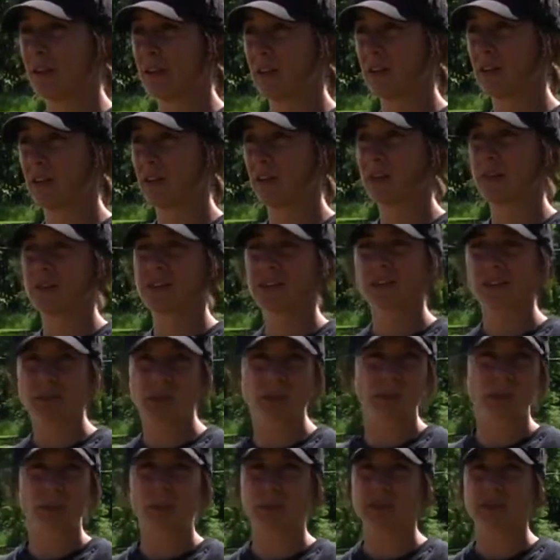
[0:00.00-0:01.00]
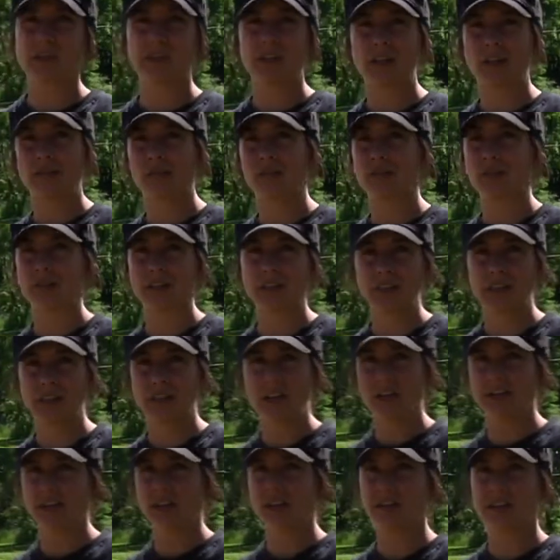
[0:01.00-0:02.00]
you know, and it's important to get a soil
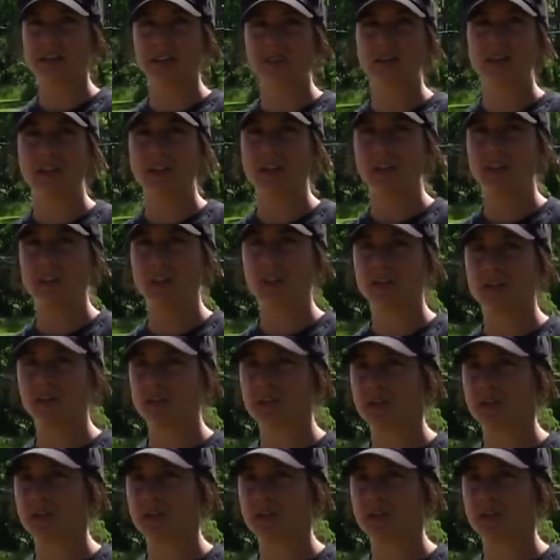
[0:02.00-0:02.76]
test every year,